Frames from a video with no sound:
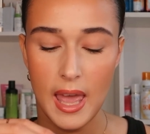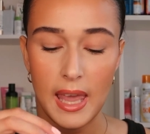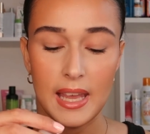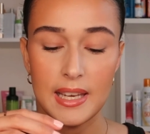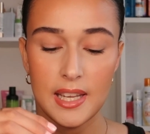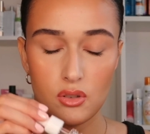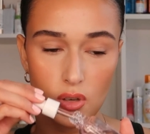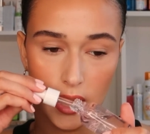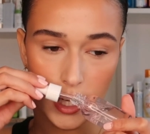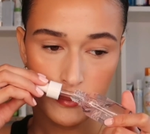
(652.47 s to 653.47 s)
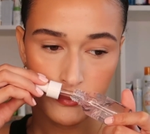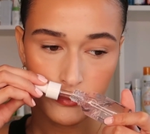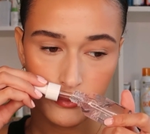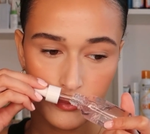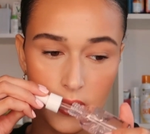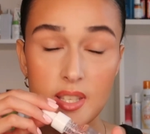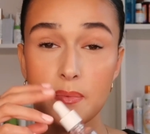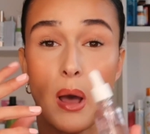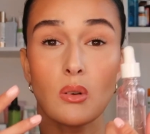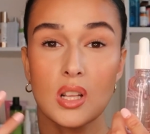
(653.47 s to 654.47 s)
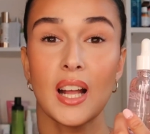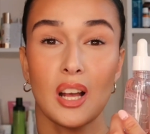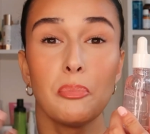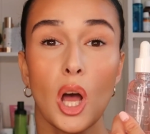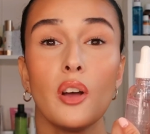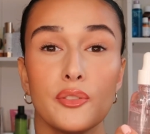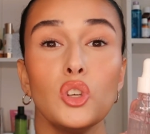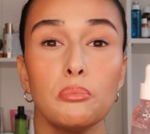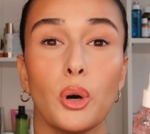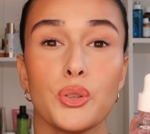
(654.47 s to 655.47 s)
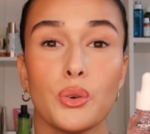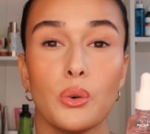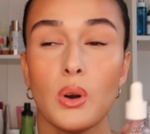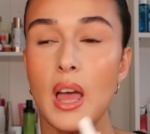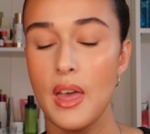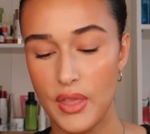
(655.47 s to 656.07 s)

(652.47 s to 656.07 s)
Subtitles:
it literally smells like a perfume bottle.